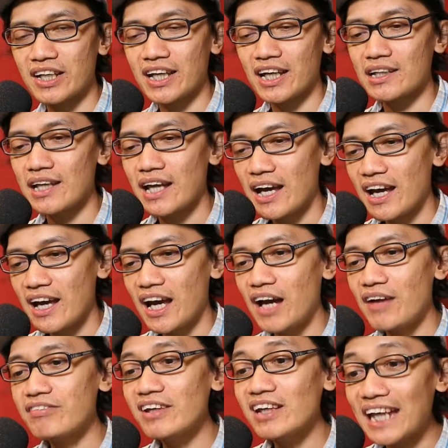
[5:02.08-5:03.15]
can
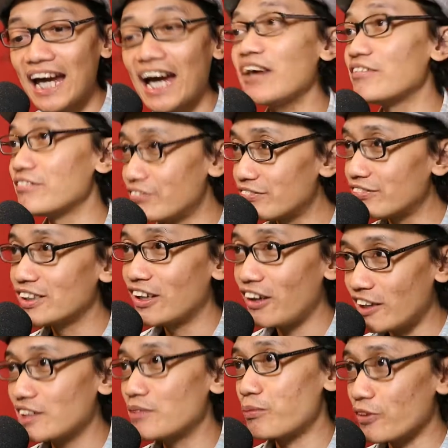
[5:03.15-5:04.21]
have a laugh
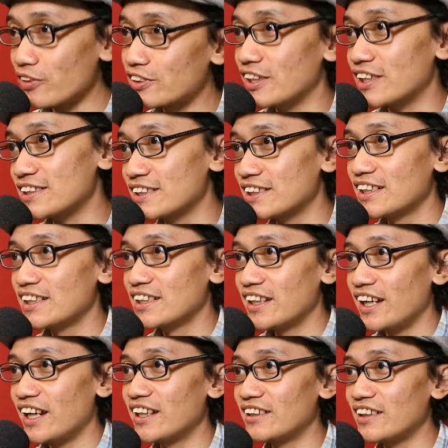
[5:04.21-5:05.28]
on the process.
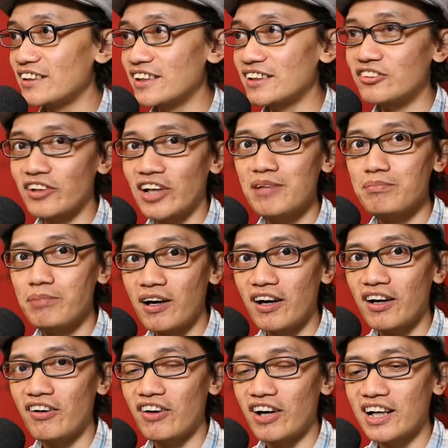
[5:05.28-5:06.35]
And I think dry
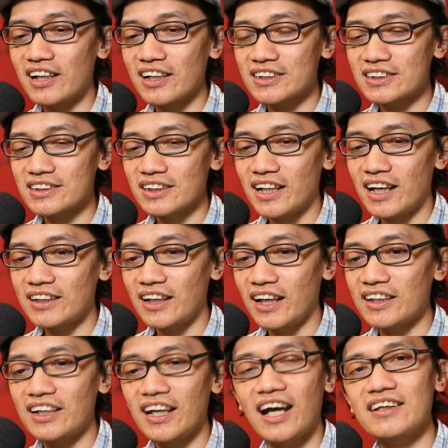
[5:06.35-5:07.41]
bar or English,
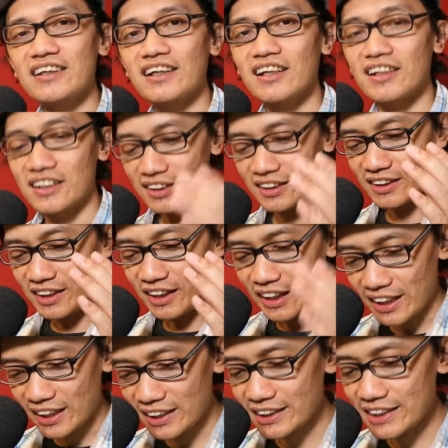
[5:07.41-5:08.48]
any other
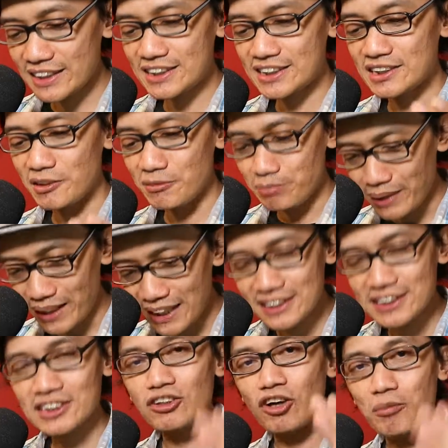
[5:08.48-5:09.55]

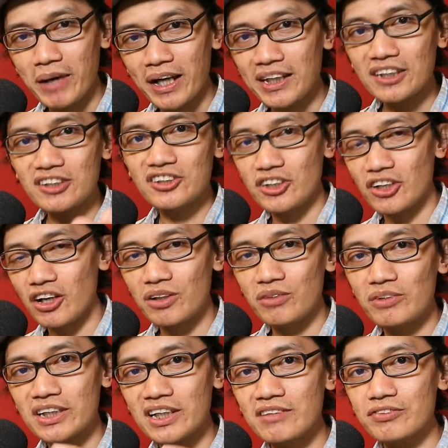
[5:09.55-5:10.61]
English-based comedic show
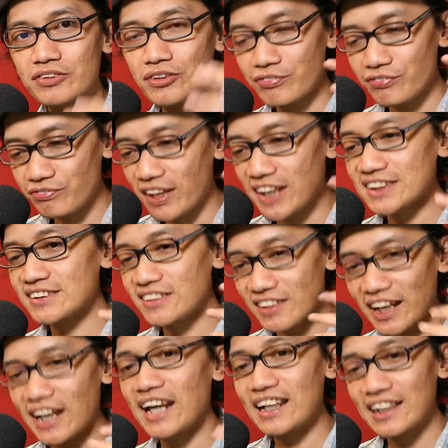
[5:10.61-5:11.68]
will give you faster
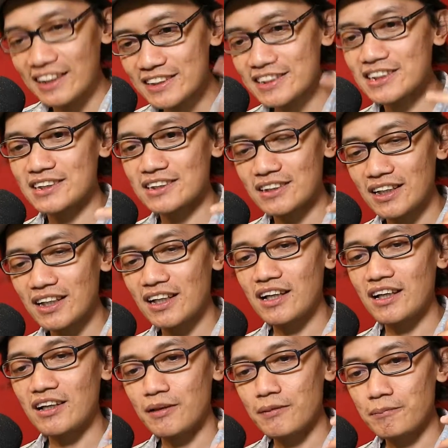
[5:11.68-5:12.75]
English
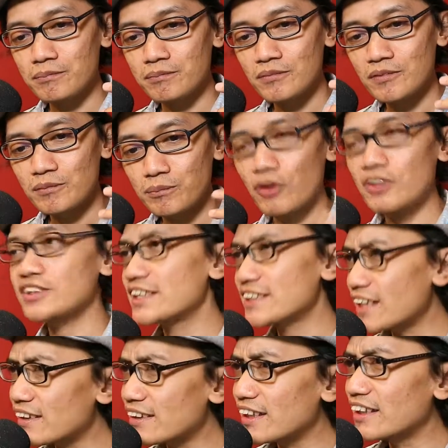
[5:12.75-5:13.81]

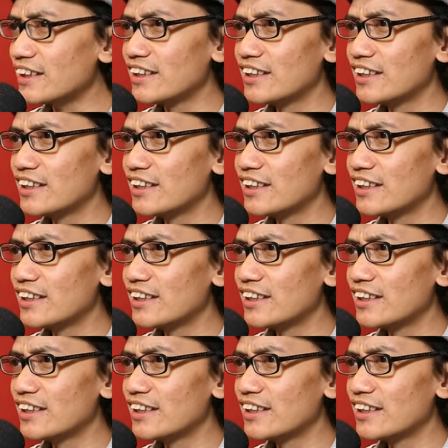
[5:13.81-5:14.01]
process, I think.